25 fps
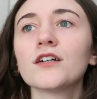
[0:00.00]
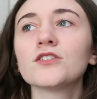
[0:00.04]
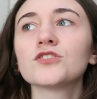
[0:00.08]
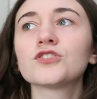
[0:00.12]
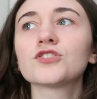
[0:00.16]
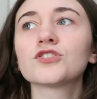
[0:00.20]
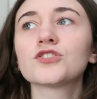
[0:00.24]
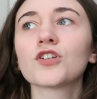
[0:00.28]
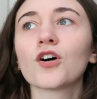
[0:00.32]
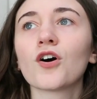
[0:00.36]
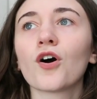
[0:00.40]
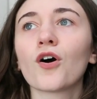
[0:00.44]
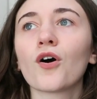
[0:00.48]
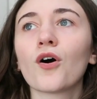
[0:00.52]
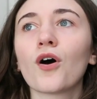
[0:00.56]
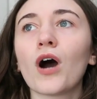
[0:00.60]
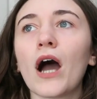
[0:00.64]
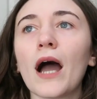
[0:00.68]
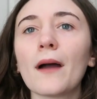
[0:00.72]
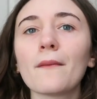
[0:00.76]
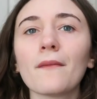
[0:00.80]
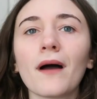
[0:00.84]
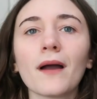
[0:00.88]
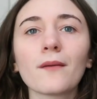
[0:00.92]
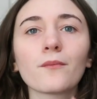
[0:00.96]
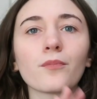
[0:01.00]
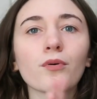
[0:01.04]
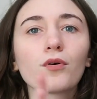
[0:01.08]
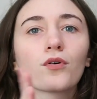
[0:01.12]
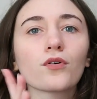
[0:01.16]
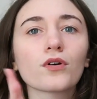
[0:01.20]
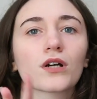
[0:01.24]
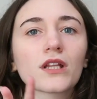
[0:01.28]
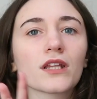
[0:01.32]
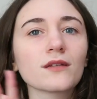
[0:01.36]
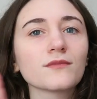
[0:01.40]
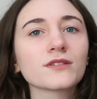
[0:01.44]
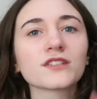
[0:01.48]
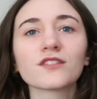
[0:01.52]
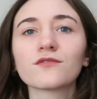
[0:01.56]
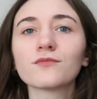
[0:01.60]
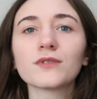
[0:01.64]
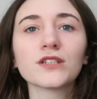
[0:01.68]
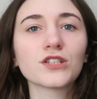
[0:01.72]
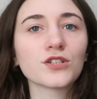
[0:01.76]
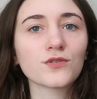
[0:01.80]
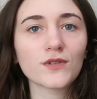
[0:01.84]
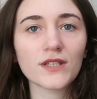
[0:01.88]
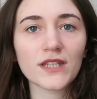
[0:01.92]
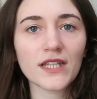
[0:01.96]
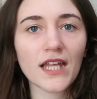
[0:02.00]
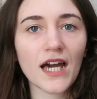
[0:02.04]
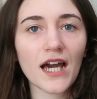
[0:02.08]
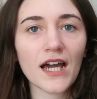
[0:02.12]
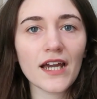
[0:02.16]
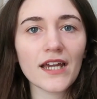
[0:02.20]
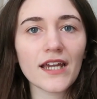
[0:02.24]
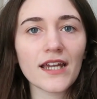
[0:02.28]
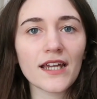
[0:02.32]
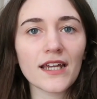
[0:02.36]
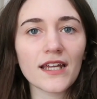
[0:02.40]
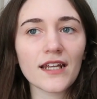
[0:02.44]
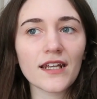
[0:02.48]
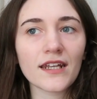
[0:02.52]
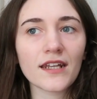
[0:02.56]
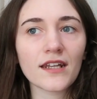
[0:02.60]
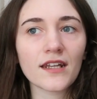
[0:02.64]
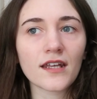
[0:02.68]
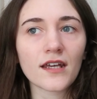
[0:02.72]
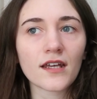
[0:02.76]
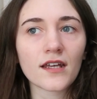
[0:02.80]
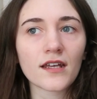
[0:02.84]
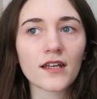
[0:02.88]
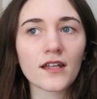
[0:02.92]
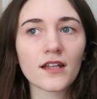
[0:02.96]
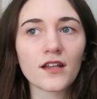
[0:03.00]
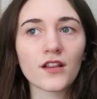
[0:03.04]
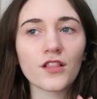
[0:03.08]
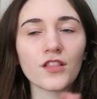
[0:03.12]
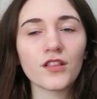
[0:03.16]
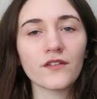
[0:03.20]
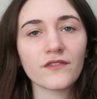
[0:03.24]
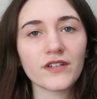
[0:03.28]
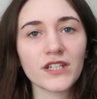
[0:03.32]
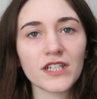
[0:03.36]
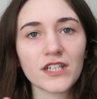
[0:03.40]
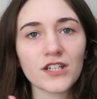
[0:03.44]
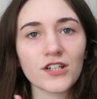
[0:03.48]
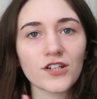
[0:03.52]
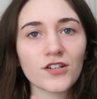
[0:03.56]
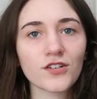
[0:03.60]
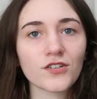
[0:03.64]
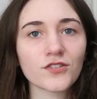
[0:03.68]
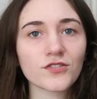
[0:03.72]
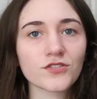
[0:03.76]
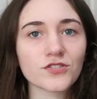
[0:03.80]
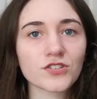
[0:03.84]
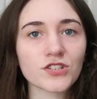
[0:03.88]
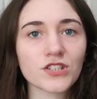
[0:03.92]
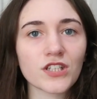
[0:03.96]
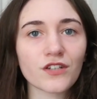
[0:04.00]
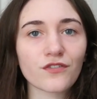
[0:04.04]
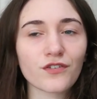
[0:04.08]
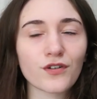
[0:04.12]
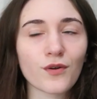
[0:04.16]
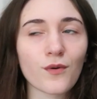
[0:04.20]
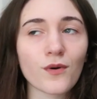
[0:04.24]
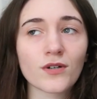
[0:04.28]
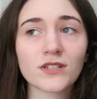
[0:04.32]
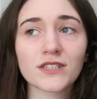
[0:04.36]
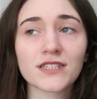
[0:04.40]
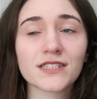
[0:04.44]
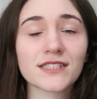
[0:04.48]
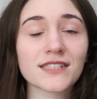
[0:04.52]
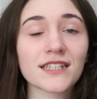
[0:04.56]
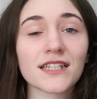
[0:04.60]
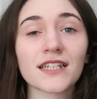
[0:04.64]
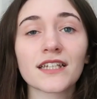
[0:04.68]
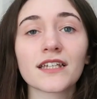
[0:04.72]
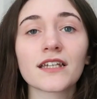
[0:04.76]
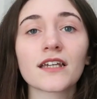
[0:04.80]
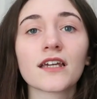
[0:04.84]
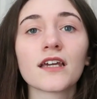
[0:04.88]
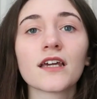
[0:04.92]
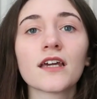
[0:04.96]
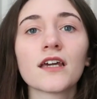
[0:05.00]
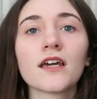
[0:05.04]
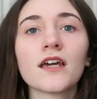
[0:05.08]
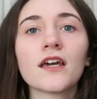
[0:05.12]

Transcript: So I might put clips of me doing that in the videos if you want to see